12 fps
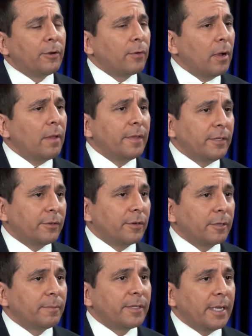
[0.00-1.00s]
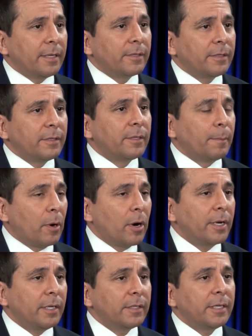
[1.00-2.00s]
Under all these circumstances, the
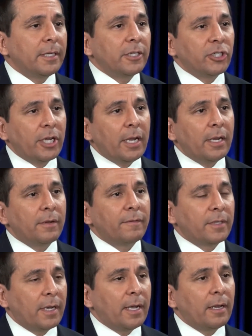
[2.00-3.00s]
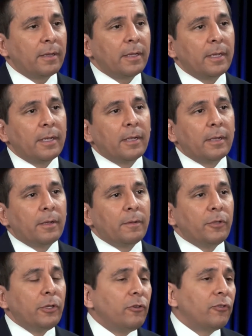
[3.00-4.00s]
parties in a chain of title
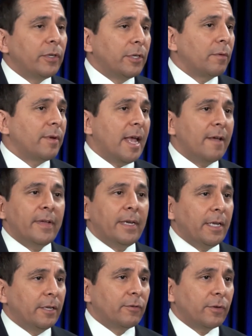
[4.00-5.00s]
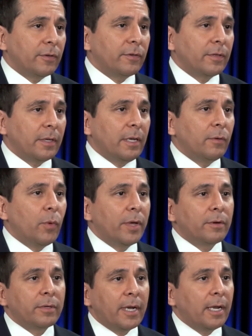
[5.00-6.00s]
usually don't have any interest in
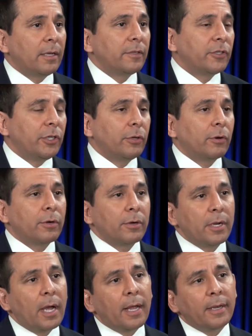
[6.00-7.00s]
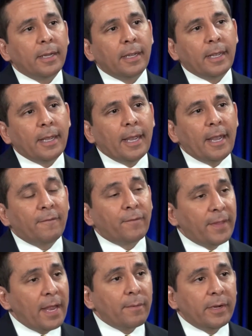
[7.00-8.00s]
whether title is cured or not, and
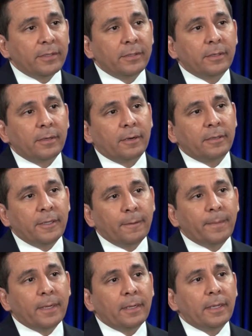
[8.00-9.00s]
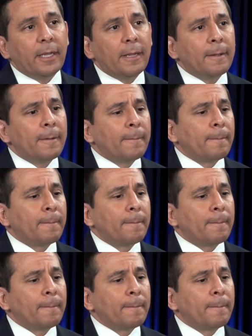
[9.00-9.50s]
for that reason are typically